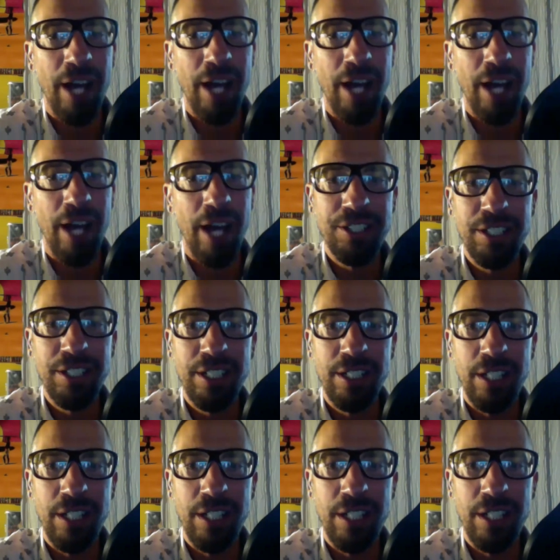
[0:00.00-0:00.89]
actually
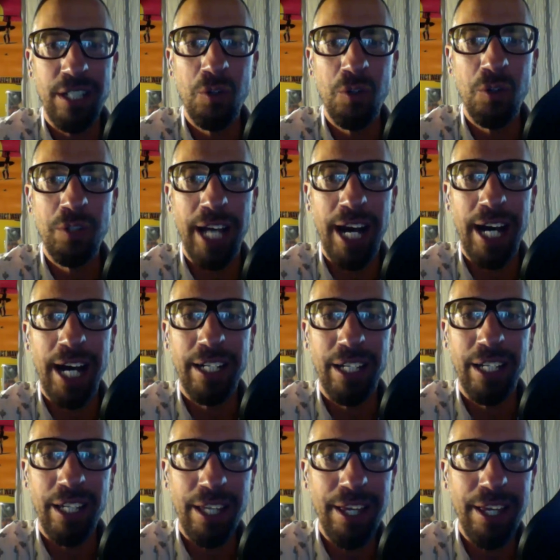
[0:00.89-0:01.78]
know who
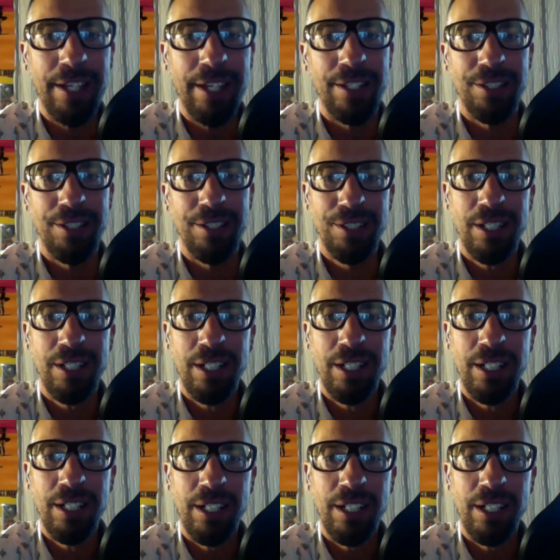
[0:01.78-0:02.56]
God is,